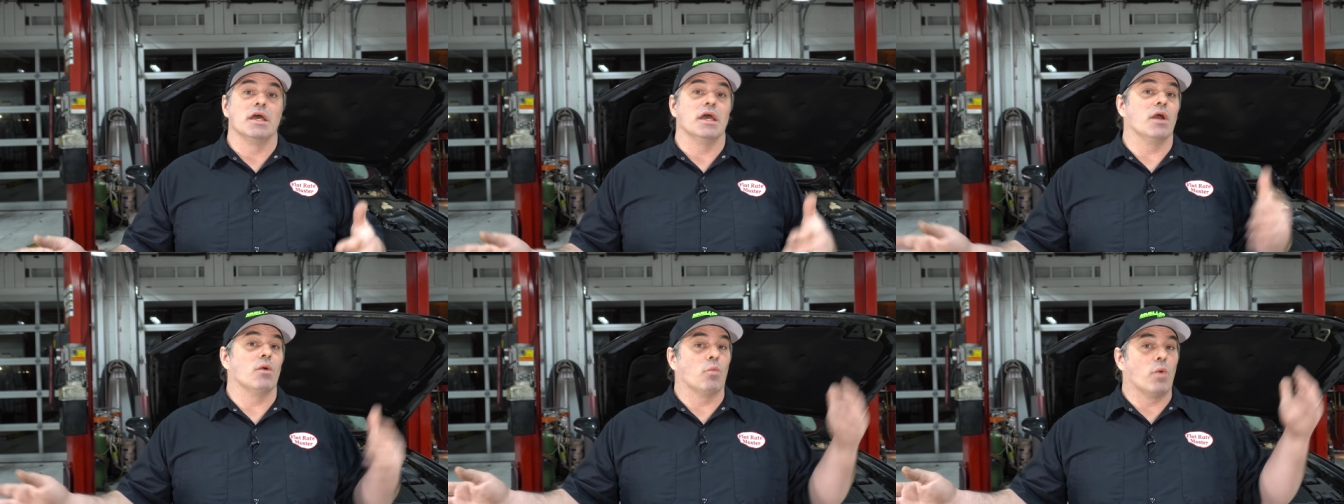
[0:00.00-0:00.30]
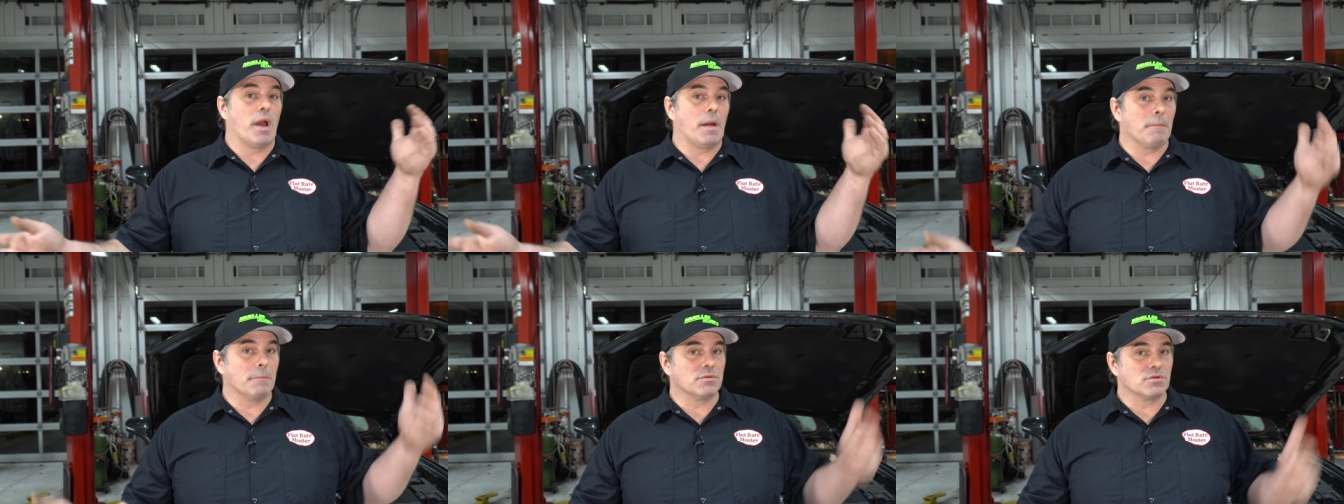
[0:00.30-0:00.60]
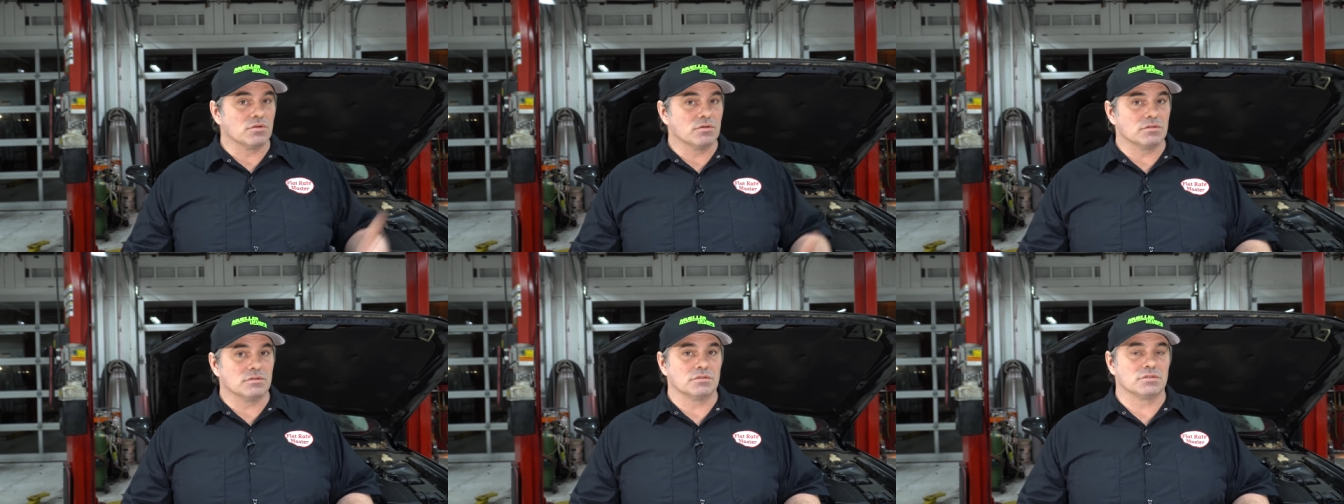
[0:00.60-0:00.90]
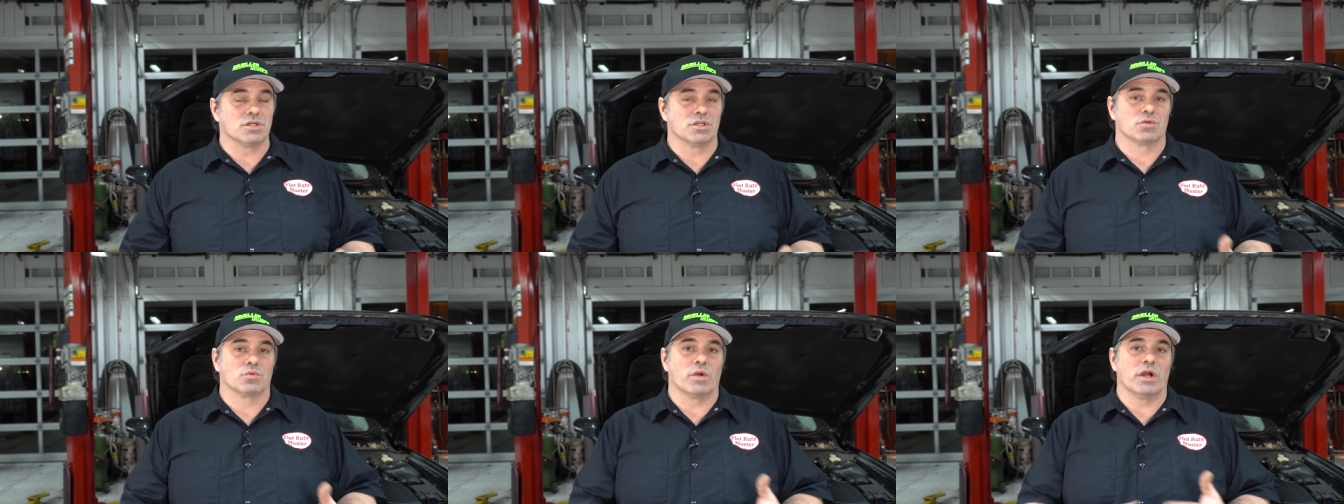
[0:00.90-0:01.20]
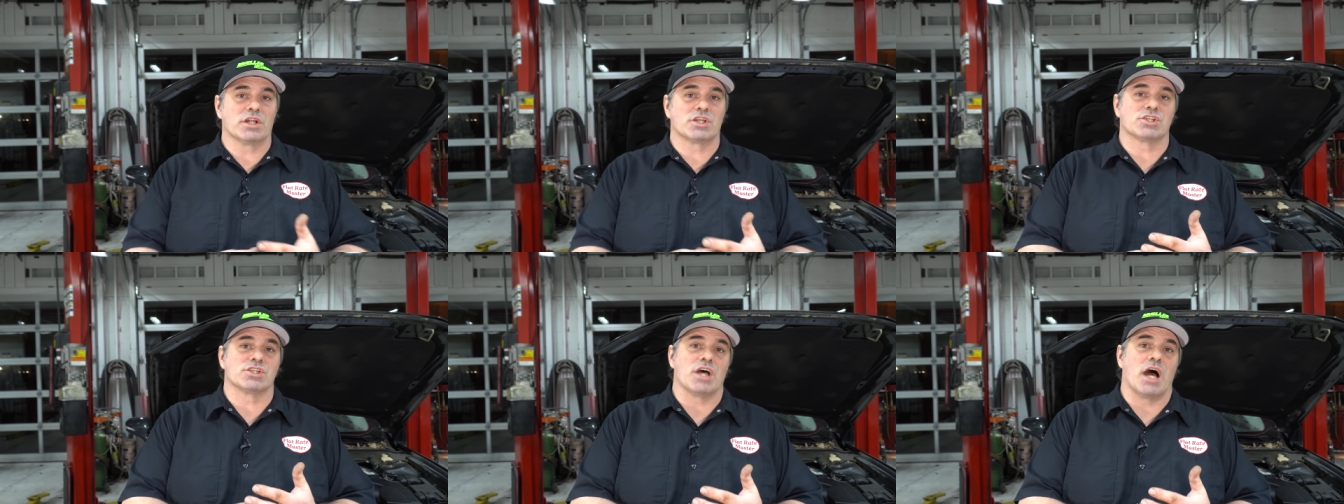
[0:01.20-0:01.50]
It went to the
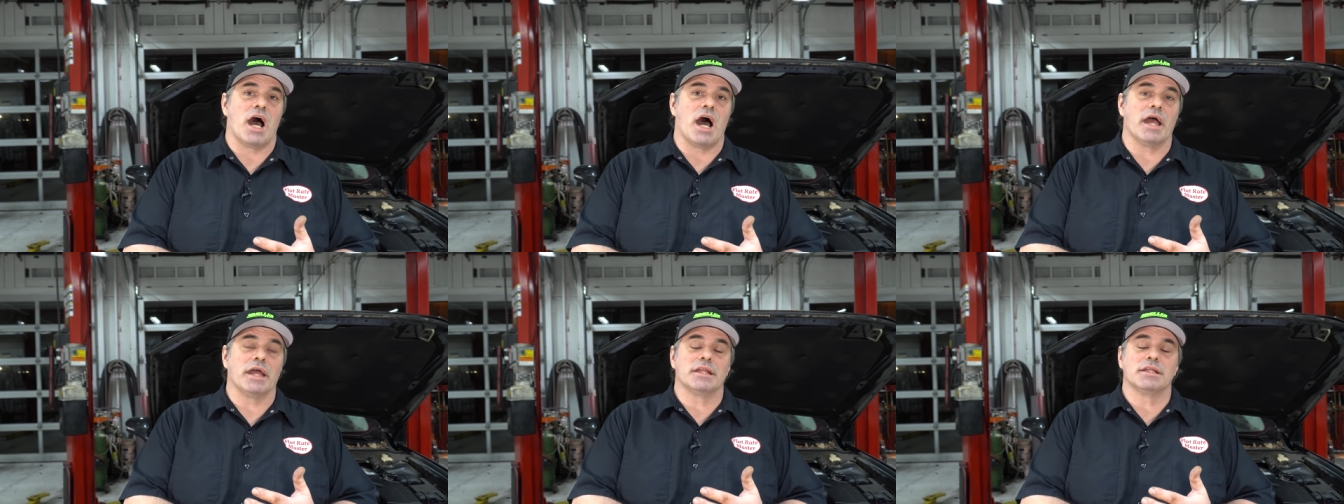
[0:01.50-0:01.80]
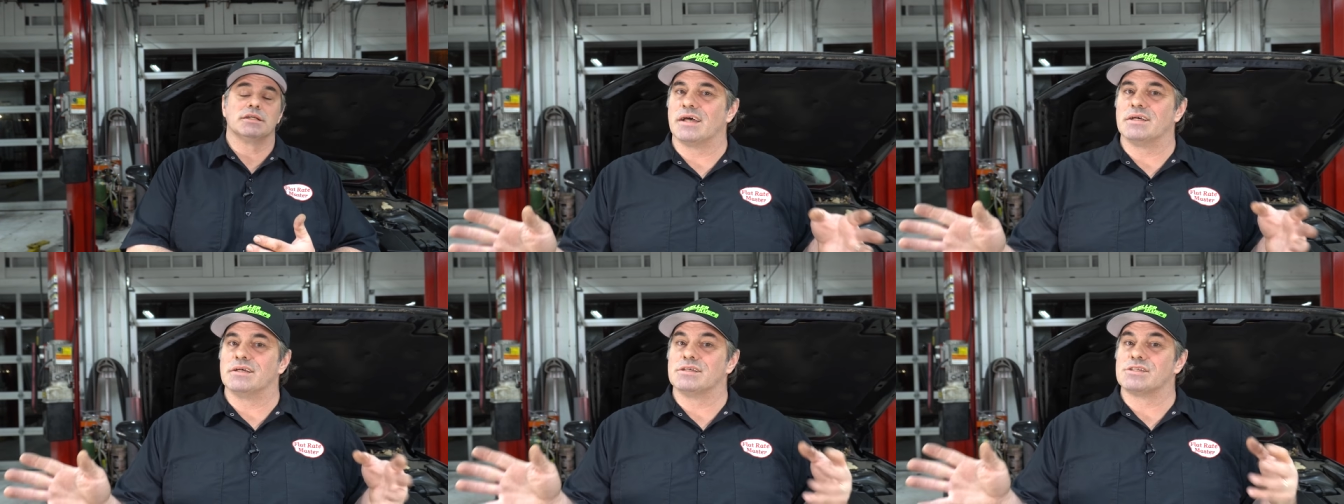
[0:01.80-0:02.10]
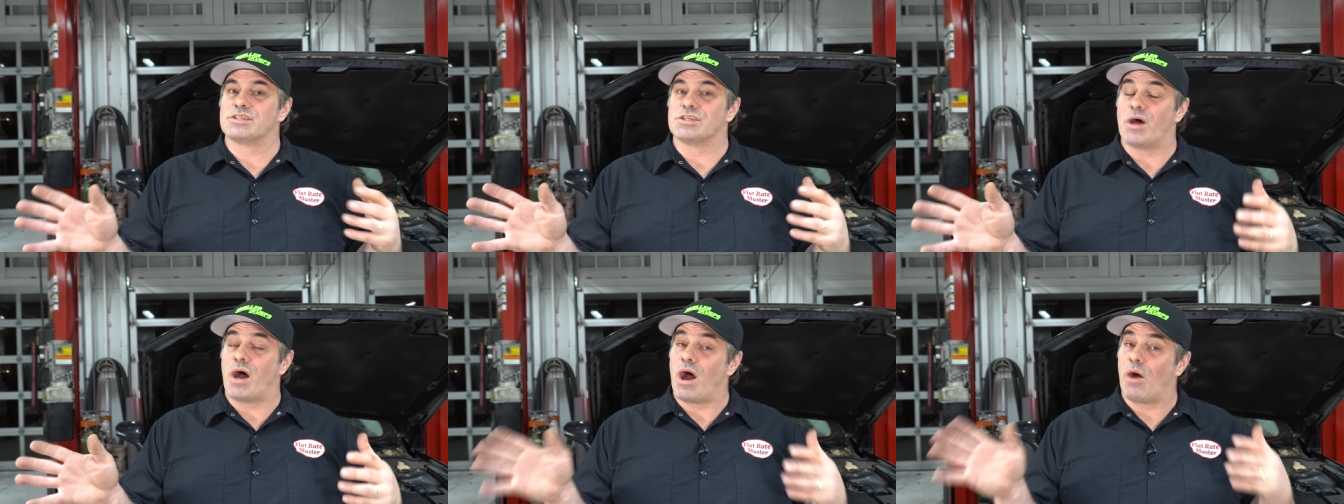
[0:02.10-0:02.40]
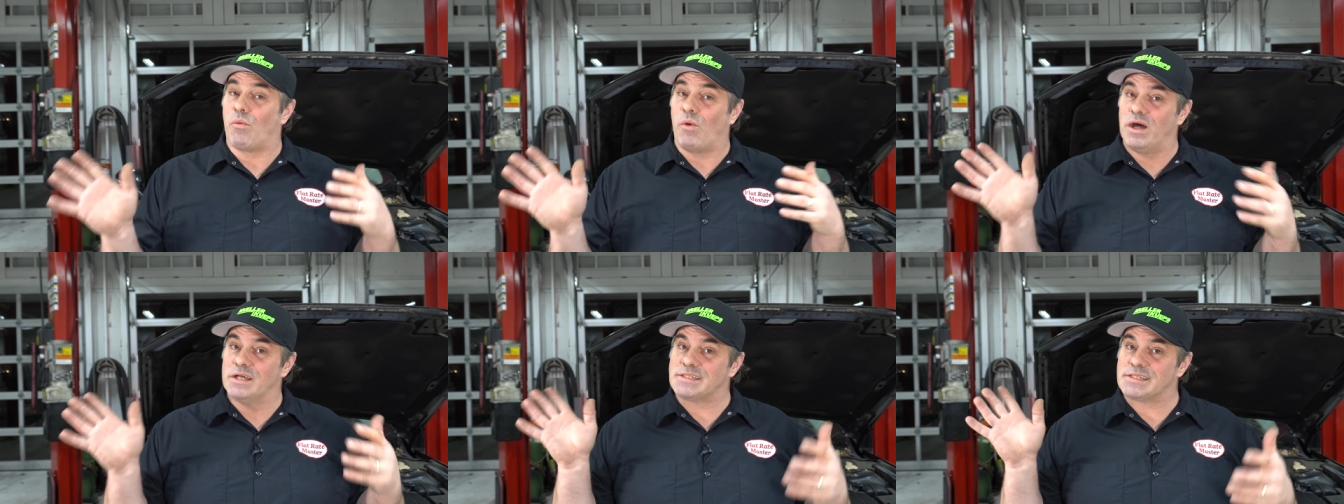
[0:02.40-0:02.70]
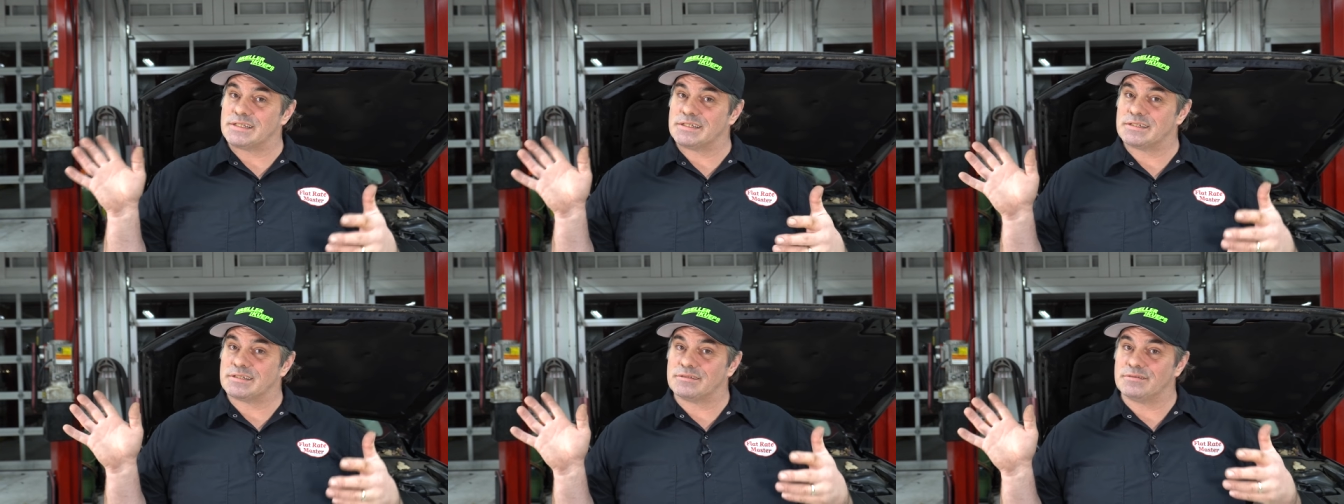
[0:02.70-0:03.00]
rich side. So I
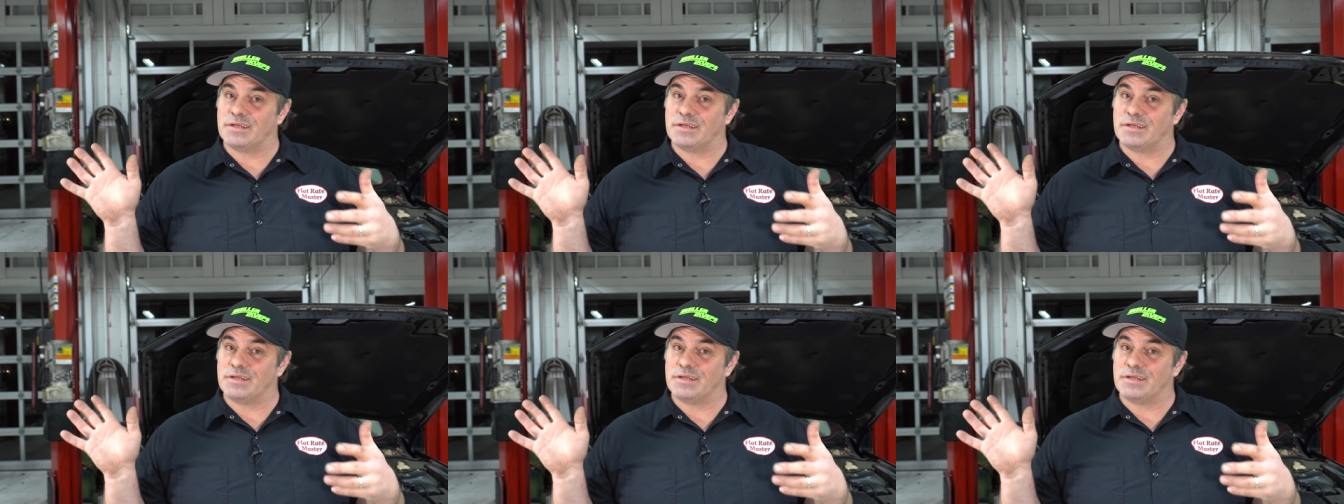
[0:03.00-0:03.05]
wasn't,